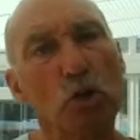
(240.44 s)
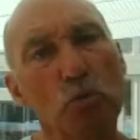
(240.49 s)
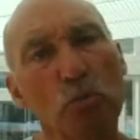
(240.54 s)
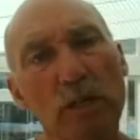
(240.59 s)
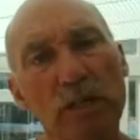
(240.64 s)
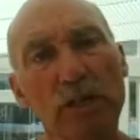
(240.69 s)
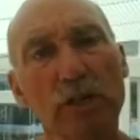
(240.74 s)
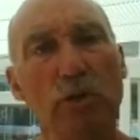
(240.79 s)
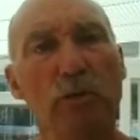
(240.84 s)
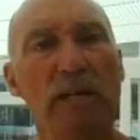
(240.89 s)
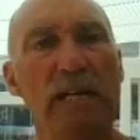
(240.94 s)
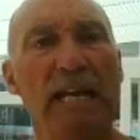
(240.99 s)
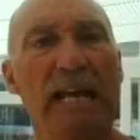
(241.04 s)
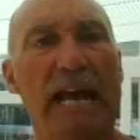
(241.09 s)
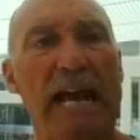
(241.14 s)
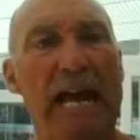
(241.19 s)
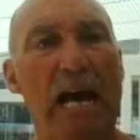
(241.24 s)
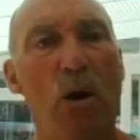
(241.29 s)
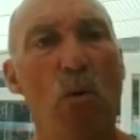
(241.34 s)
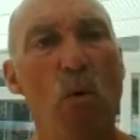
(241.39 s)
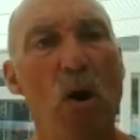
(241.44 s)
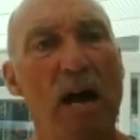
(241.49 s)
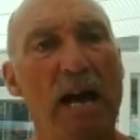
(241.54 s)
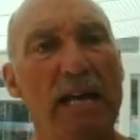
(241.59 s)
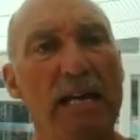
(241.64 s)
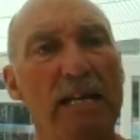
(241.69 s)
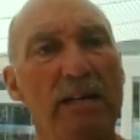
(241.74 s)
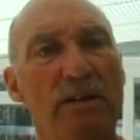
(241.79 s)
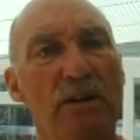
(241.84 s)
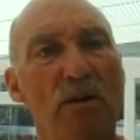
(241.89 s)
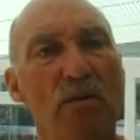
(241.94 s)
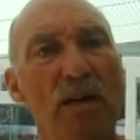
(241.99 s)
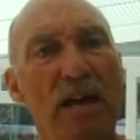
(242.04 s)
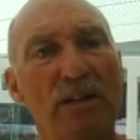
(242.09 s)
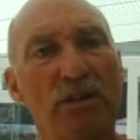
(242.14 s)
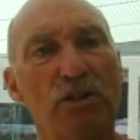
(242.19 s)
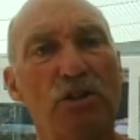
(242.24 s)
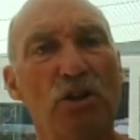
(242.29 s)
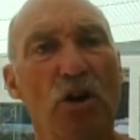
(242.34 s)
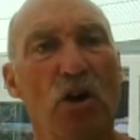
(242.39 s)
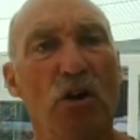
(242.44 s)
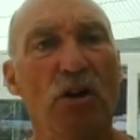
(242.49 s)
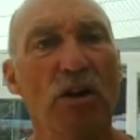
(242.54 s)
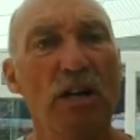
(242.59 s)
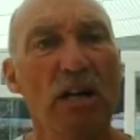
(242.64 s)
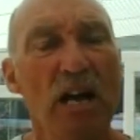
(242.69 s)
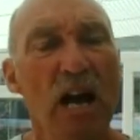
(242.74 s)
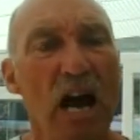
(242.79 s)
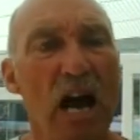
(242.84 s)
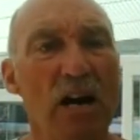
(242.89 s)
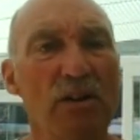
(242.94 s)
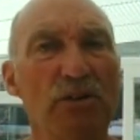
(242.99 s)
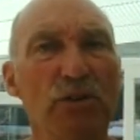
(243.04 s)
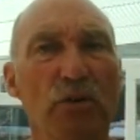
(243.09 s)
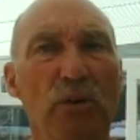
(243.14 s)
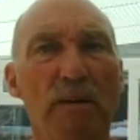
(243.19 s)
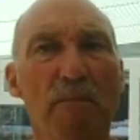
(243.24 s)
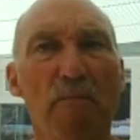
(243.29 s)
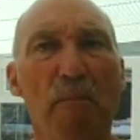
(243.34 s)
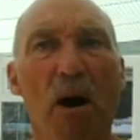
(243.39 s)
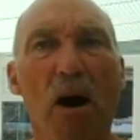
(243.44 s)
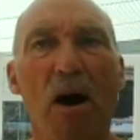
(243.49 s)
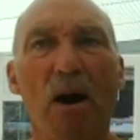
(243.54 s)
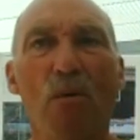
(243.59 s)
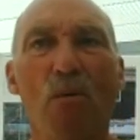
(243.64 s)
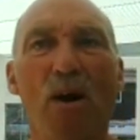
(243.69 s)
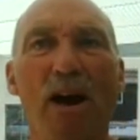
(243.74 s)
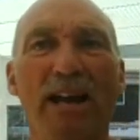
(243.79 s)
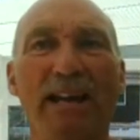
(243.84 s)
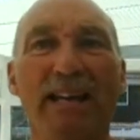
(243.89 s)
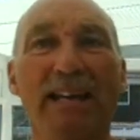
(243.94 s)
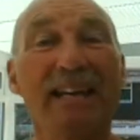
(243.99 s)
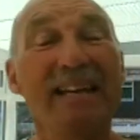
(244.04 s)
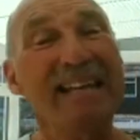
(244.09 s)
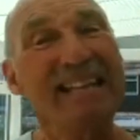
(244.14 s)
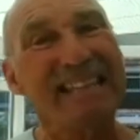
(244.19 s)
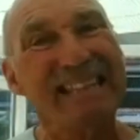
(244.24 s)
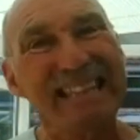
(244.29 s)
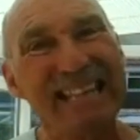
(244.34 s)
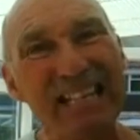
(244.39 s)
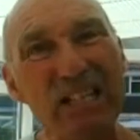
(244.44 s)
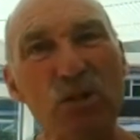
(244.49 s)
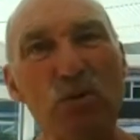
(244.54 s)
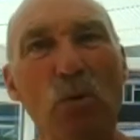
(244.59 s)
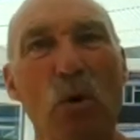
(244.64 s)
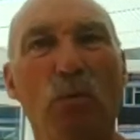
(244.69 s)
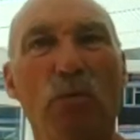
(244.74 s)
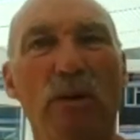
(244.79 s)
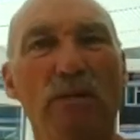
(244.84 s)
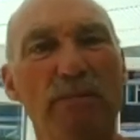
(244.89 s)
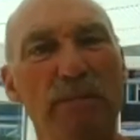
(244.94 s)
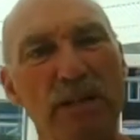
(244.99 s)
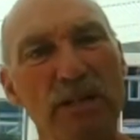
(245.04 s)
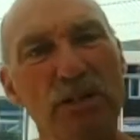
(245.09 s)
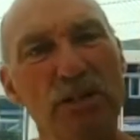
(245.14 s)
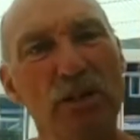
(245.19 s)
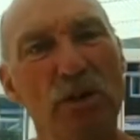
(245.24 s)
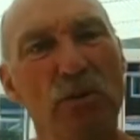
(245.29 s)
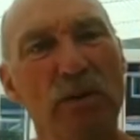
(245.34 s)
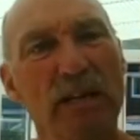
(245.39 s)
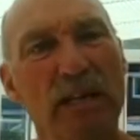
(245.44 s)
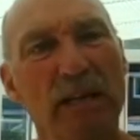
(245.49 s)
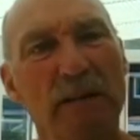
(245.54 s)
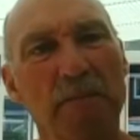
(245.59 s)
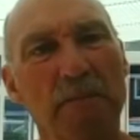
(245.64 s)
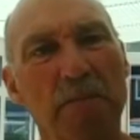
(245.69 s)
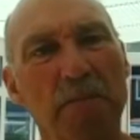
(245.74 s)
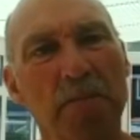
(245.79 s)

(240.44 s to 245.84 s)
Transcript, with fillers: we're doing it our way. You know that song, I'll do it my way. That's what we've been doing.